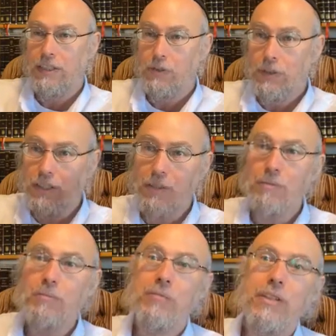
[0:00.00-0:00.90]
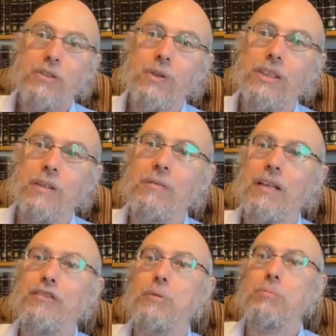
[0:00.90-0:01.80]
So at some so at some
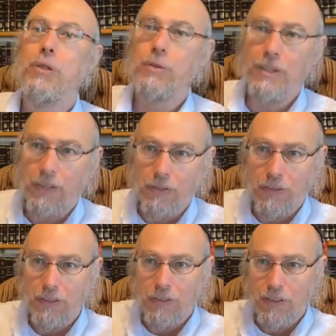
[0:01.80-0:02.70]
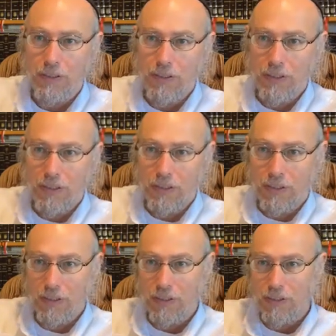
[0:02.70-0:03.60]
level it broke down.
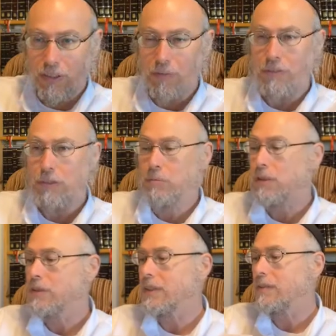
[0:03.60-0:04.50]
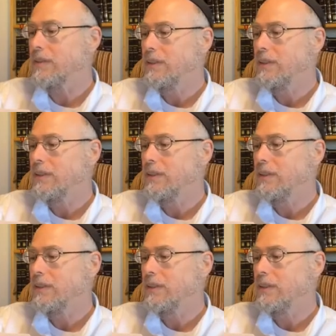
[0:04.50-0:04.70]
Okay? Some level it broke down.